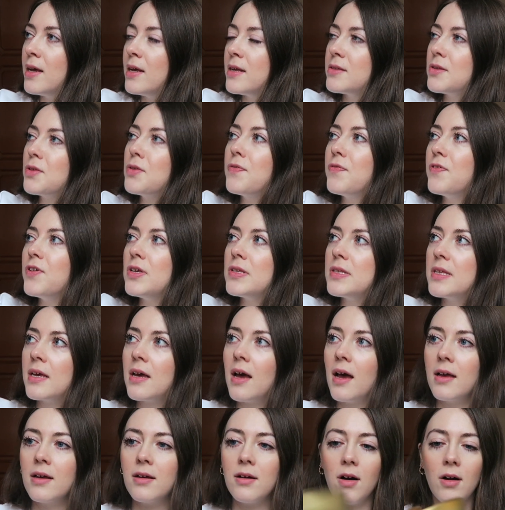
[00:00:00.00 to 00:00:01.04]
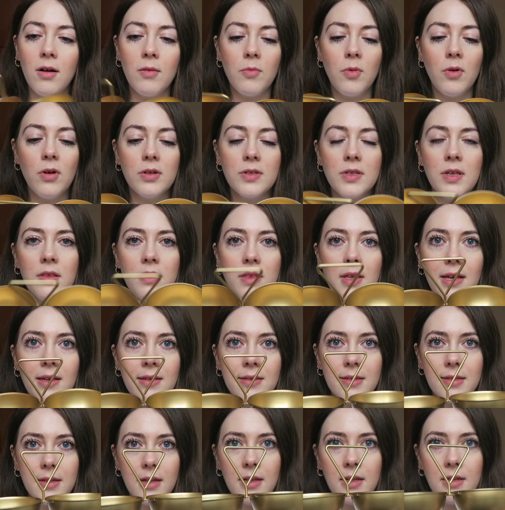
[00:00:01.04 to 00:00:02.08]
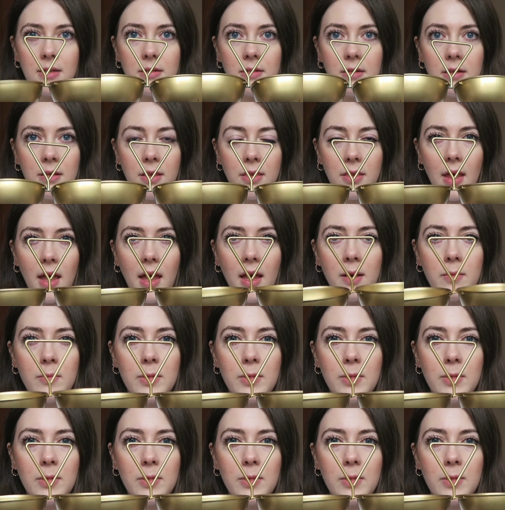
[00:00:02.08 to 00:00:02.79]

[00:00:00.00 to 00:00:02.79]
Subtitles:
So the first thing I got was this little thing,